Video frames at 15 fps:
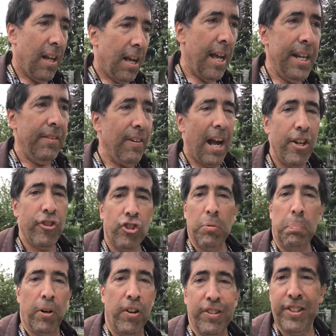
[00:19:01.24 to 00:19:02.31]
any rational
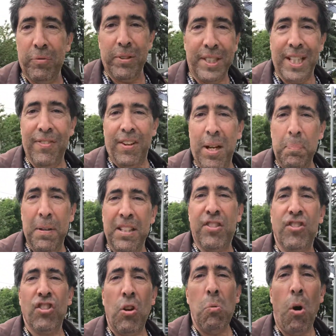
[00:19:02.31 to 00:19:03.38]
person would give up. It's
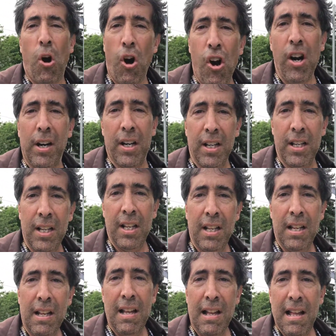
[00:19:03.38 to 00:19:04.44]
so hard.
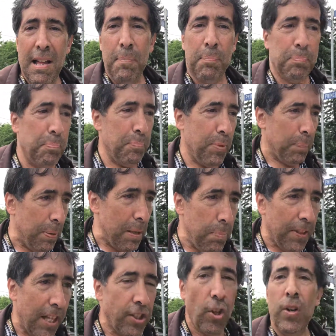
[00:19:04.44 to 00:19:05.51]
The people
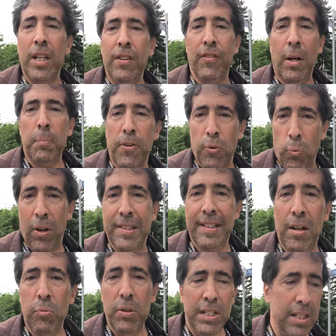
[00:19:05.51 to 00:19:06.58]
that don't give up are the ones
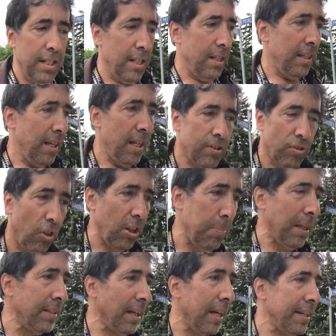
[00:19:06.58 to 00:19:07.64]
that win. It's all
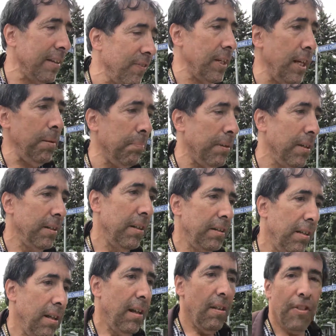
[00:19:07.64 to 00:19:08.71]
about not giving up.
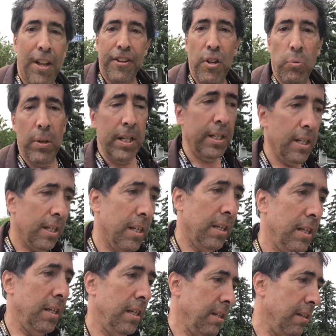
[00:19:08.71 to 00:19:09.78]
Then you win.
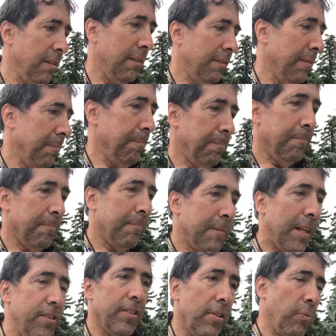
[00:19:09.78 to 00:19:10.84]

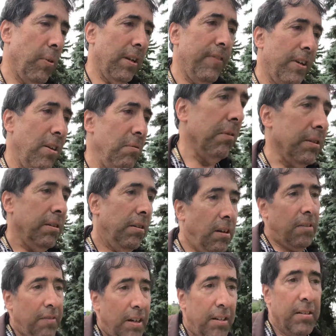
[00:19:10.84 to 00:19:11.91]
And you say, what if you don't win?
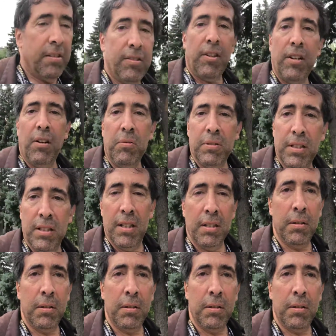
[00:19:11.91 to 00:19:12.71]
All right, so you don't win.